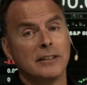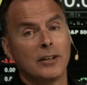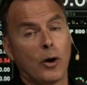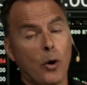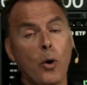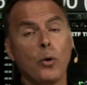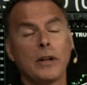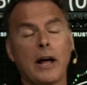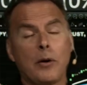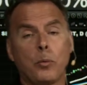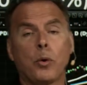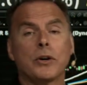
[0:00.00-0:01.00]
a whole
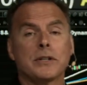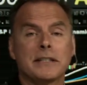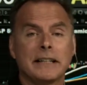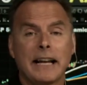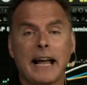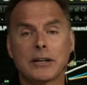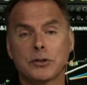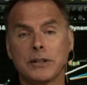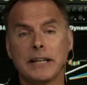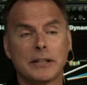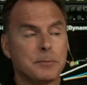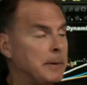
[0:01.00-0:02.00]
lot worse than it
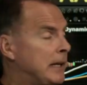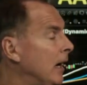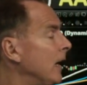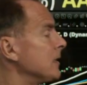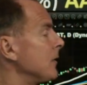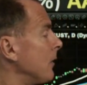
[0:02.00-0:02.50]
actually is because